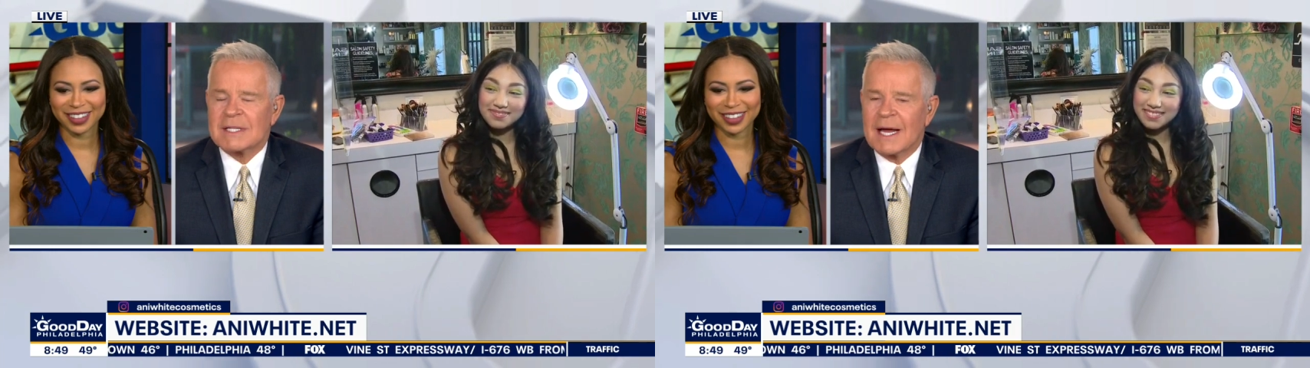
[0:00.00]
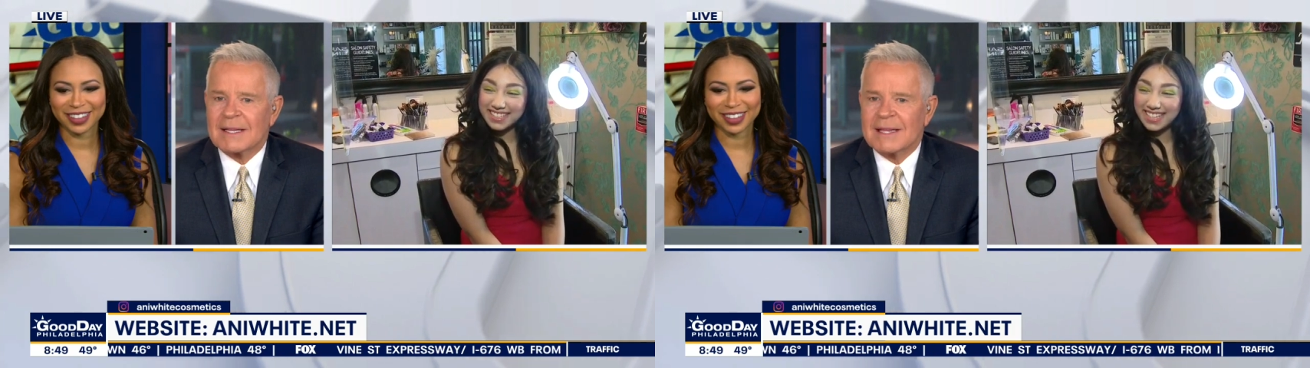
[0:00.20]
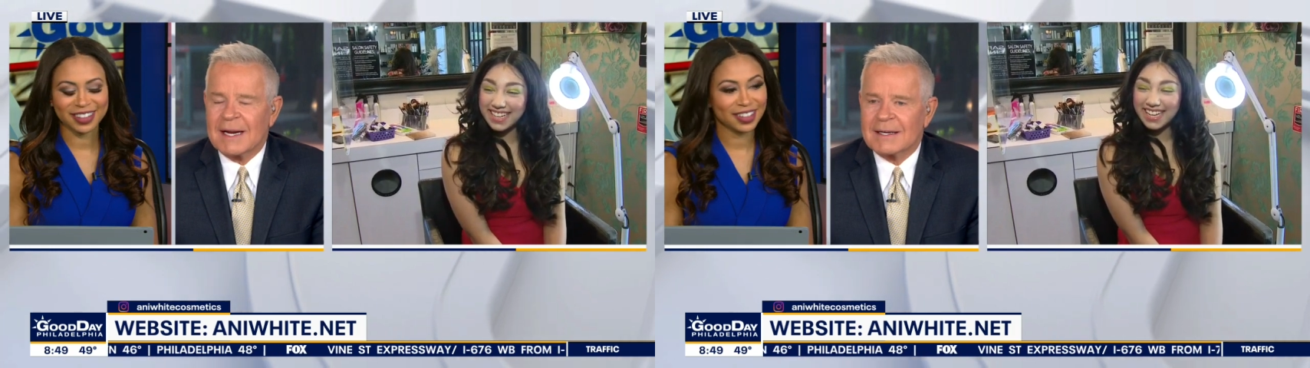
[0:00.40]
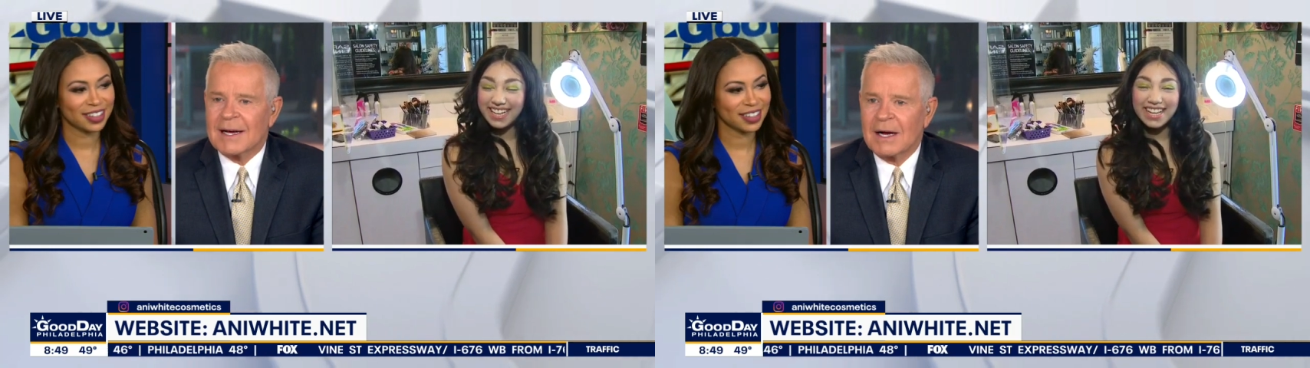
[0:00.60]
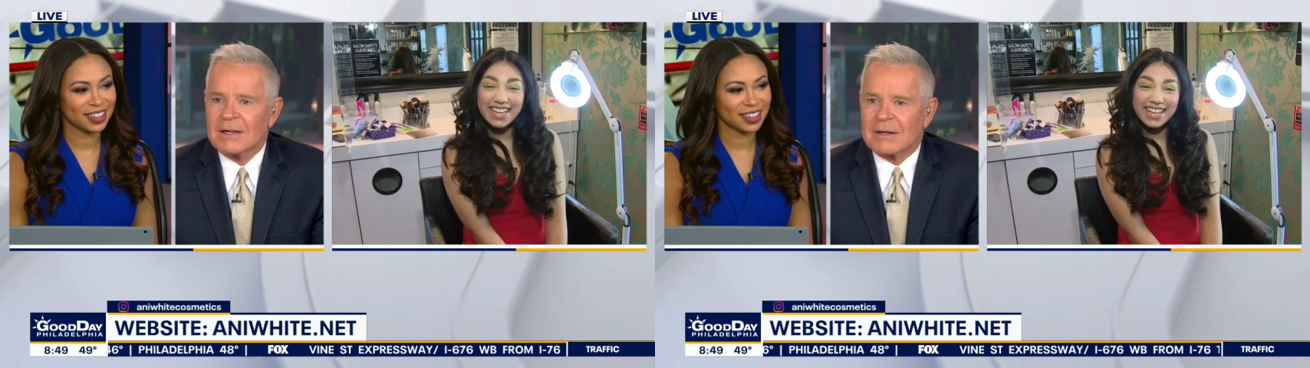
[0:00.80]
Speaker 1: liked that
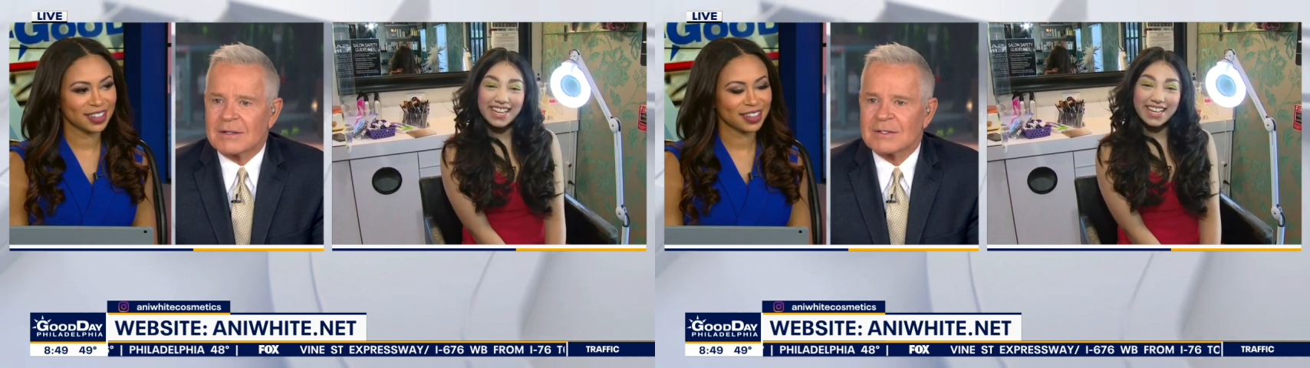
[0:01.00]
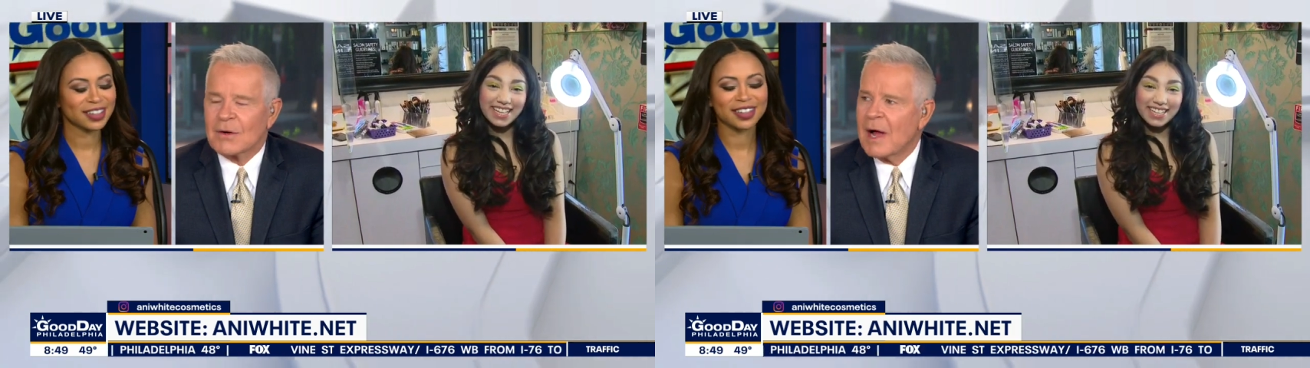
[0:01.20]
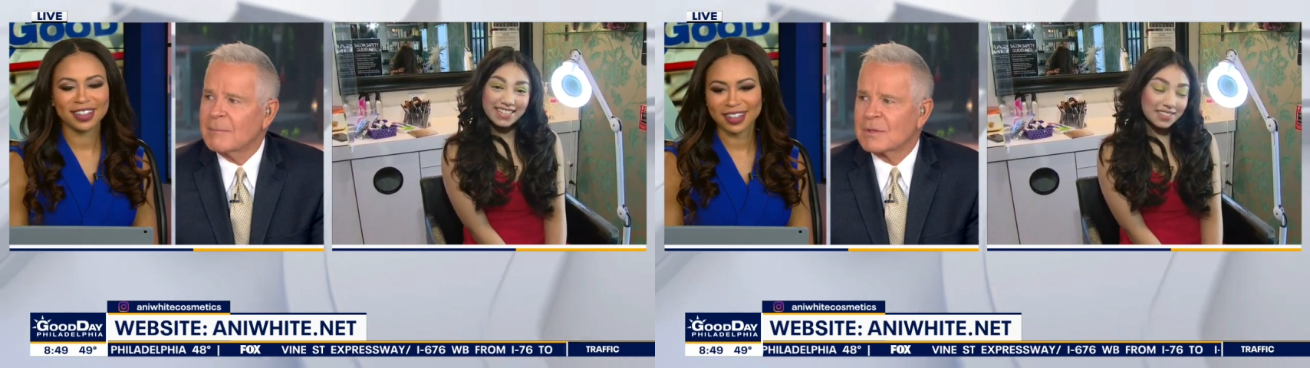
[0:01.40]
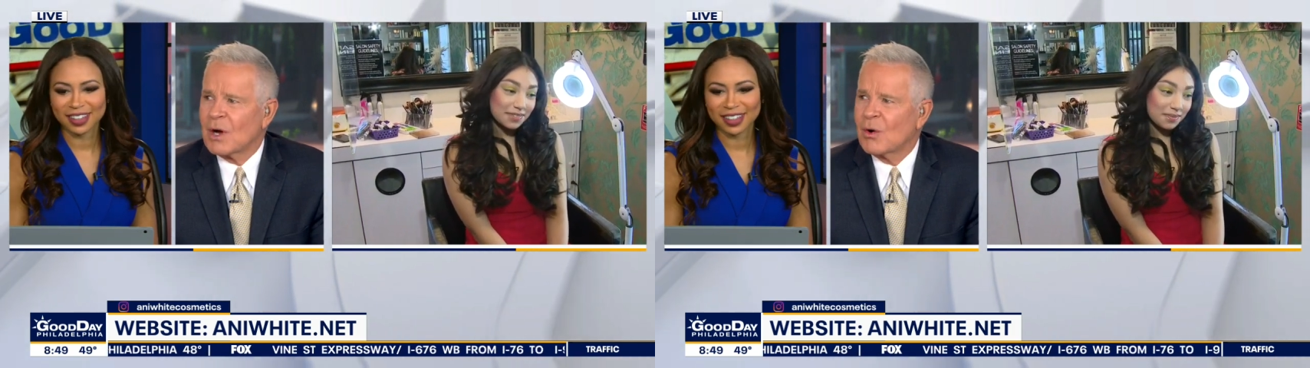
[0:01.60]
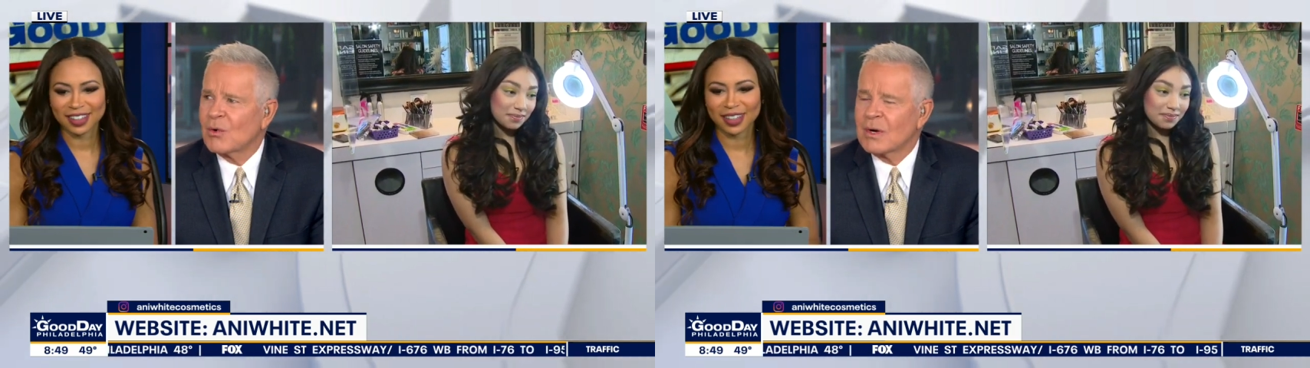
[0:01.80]
color, so I'm
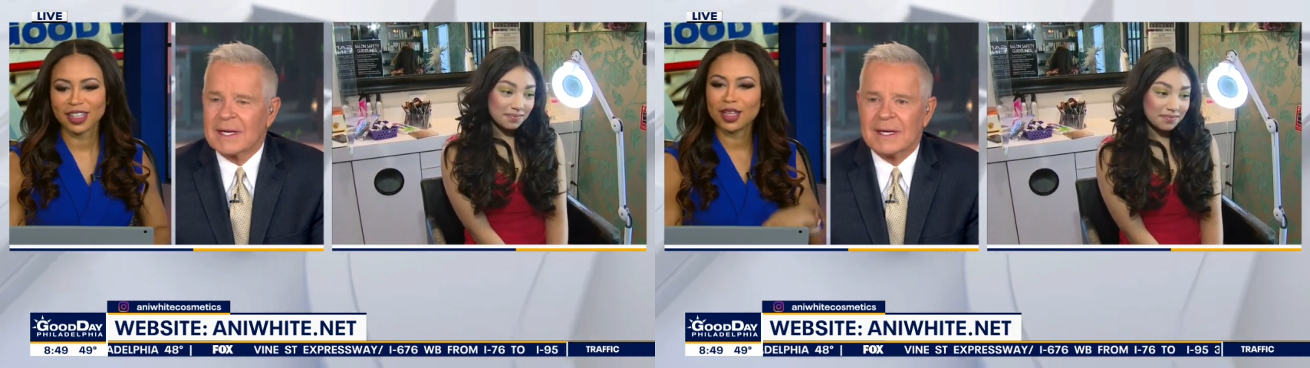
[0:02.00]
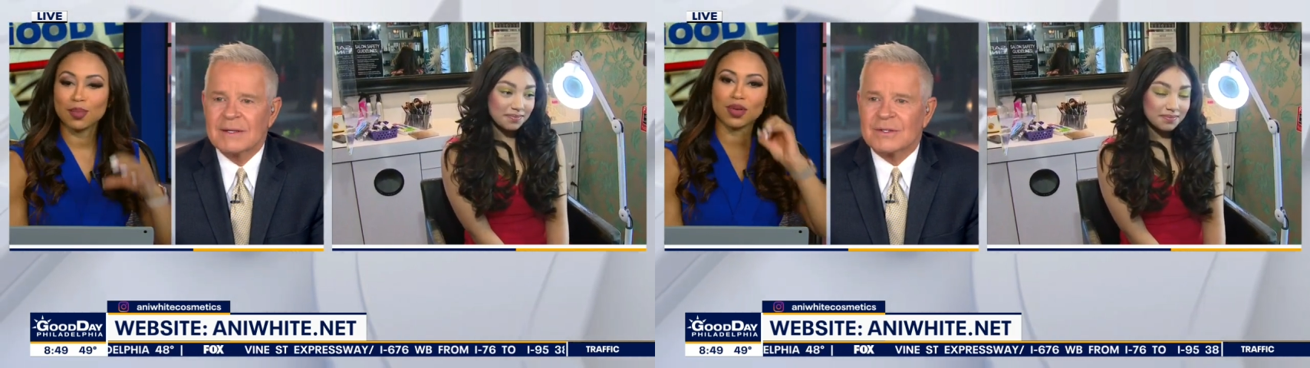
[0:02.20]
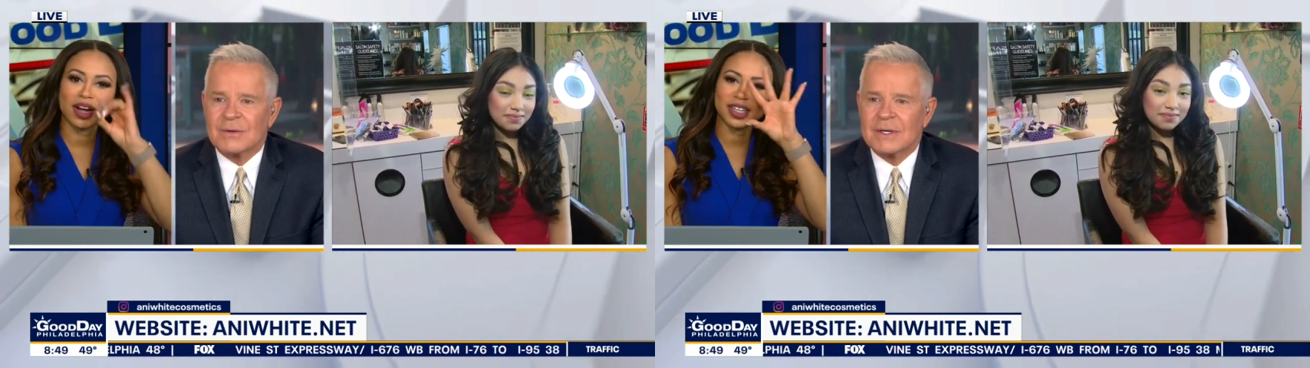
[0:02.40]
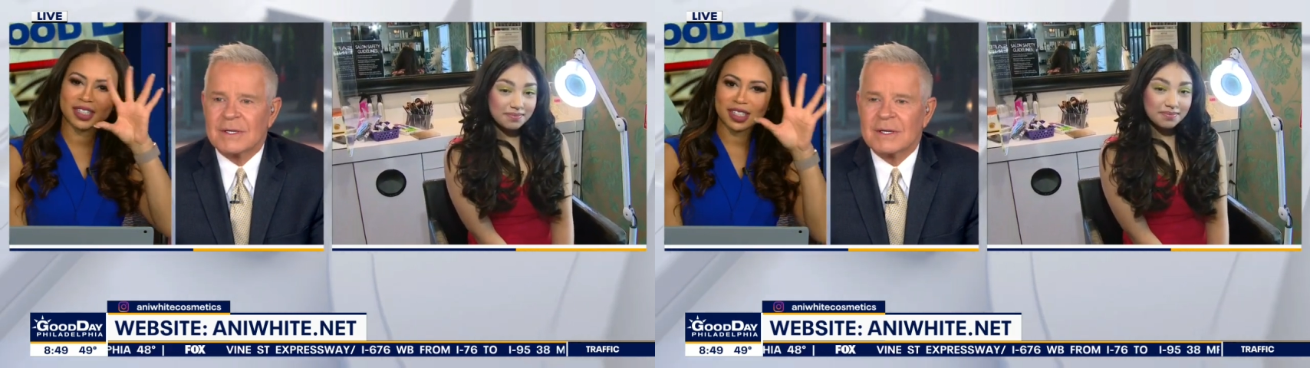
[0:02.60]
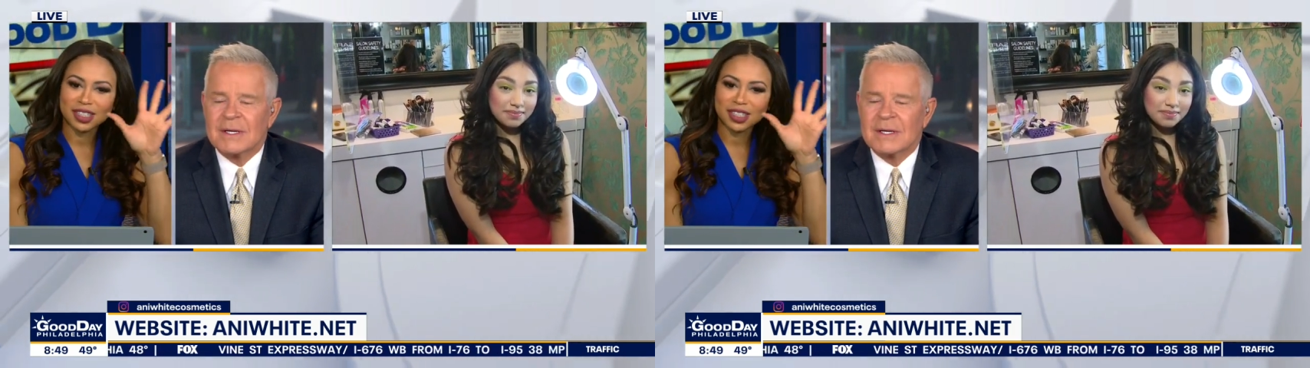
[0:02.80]
totally into right. it.